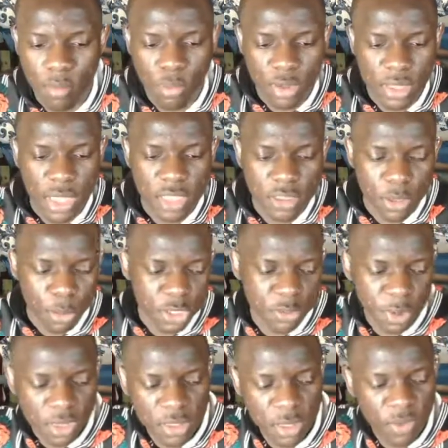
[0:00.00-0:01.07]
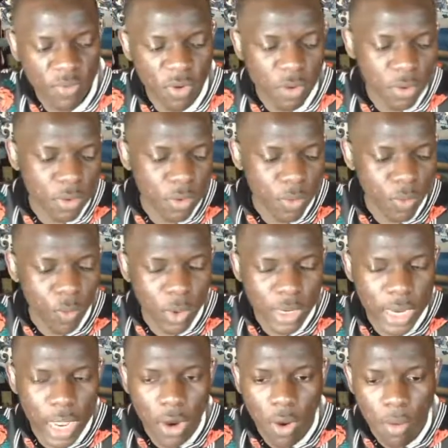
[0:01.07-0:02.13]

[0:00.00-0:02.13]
put that into perspective on what that all